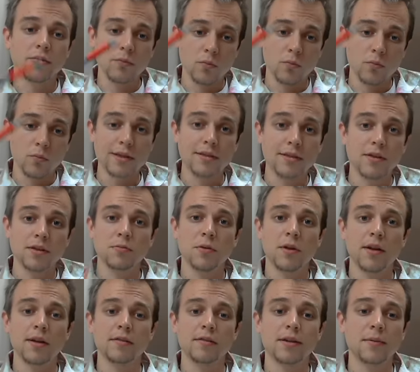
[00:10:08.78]
with those
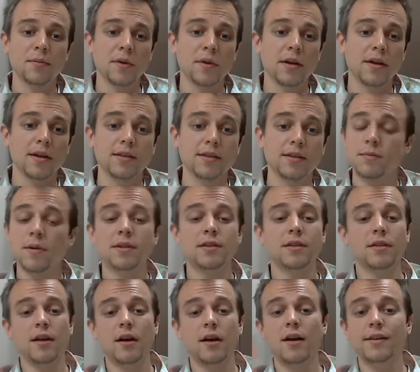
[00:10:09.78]
polyatomic ions,
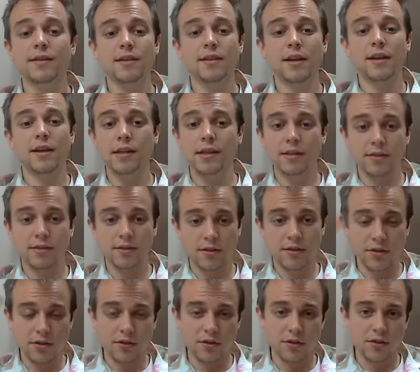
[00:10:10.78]
especially the oxy ions. You
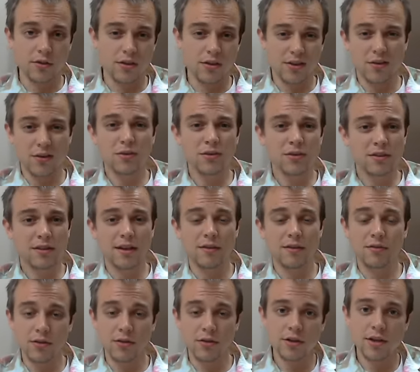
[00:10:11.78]
know, those,
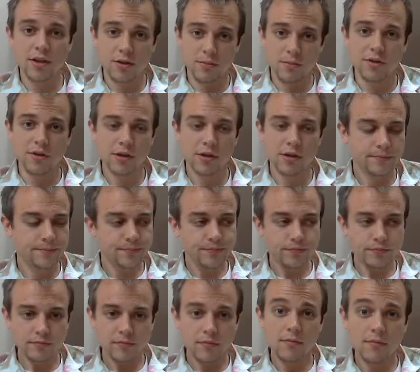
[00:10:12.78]
if you look in your book,
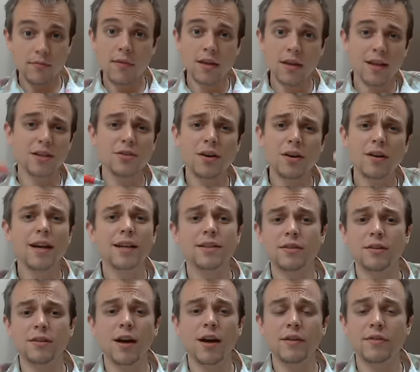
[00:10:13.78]
that chart has
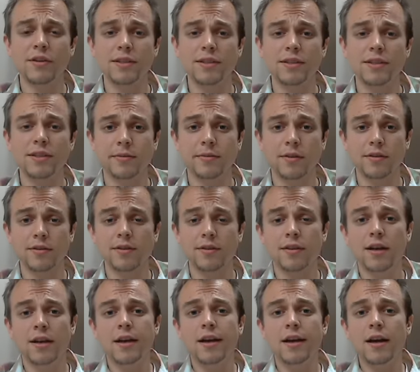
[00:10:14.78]
a lot of examples,
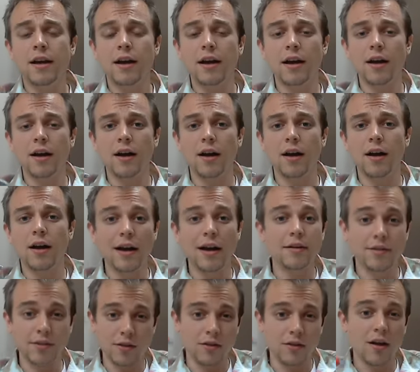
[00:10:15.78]
or
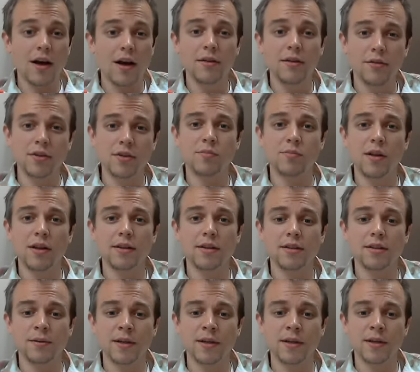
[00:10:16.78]
has a lot of those
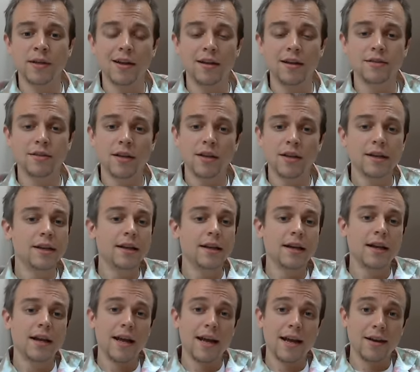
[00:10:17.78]
polyatomic ions,
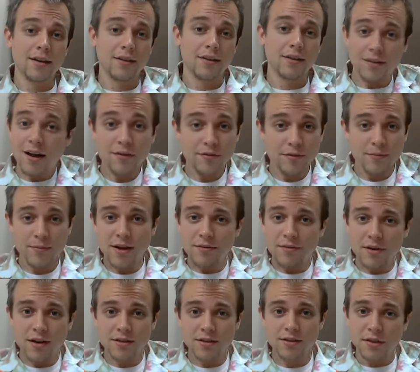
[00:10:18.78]
and a lot of them
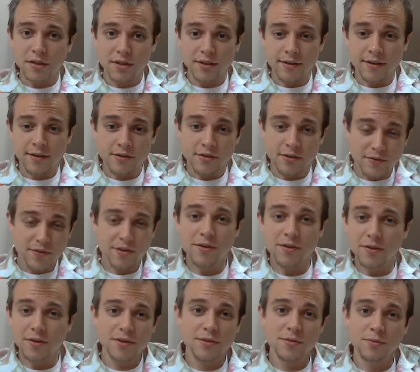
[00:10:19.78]
have oxygen. So if you
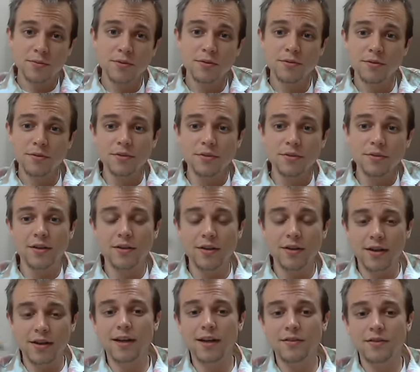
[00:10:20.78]
know this rule, and you
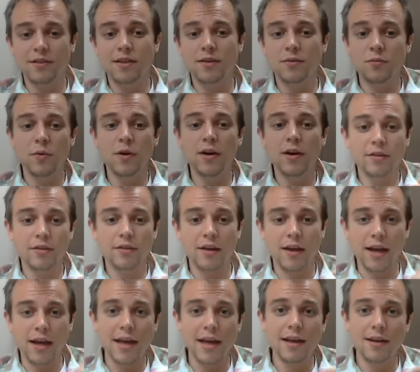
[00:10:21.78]
can kind of see where
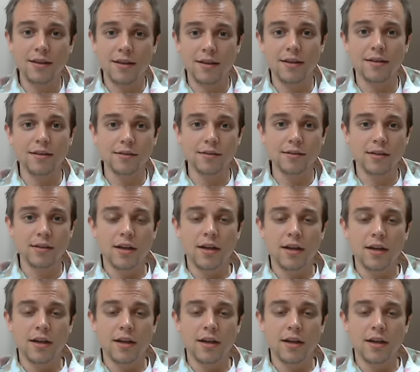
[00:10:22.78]
the 8 is,